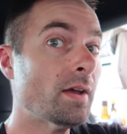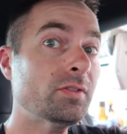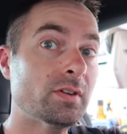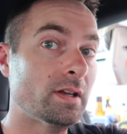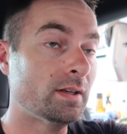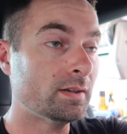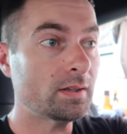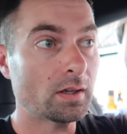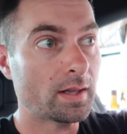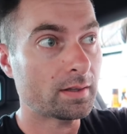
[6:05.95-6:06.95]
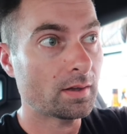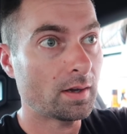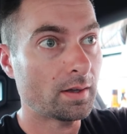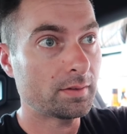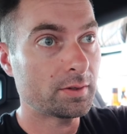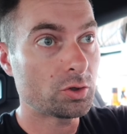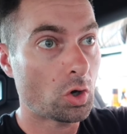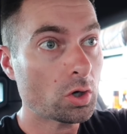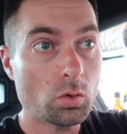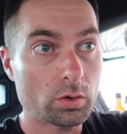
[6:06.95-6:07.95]
I've seen, you know, like uh, the
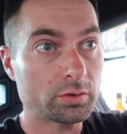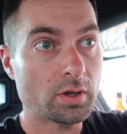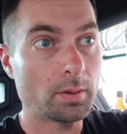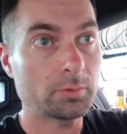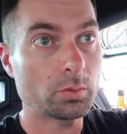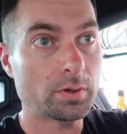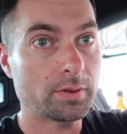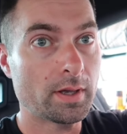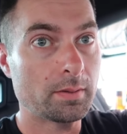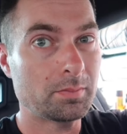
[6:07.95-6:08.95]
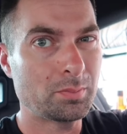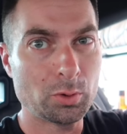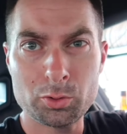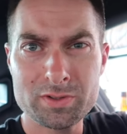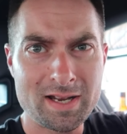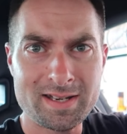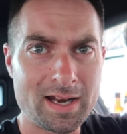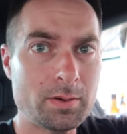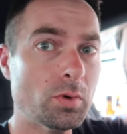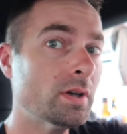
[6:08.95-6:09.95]
Dark Horse comes with that blue
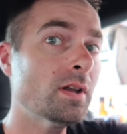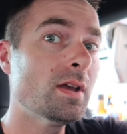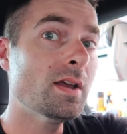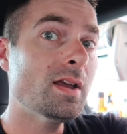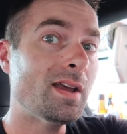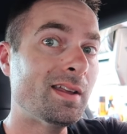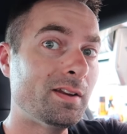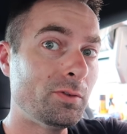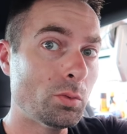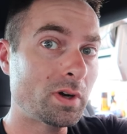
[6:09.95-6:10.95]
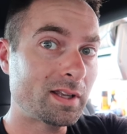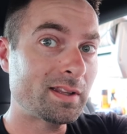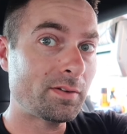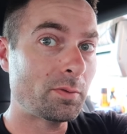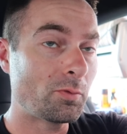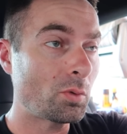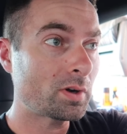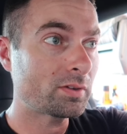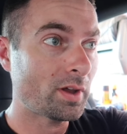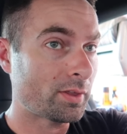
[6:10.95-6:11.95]
titanium one, and if you want to get that from
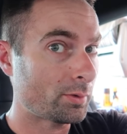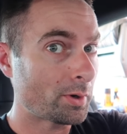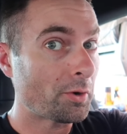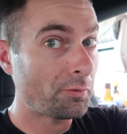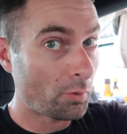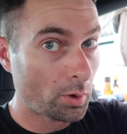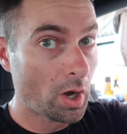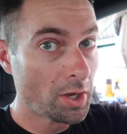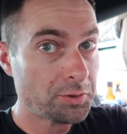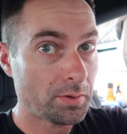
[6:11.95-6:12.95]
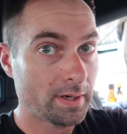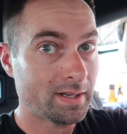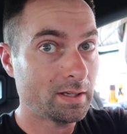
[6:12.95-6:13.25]
Ford, it's like three or four hundred.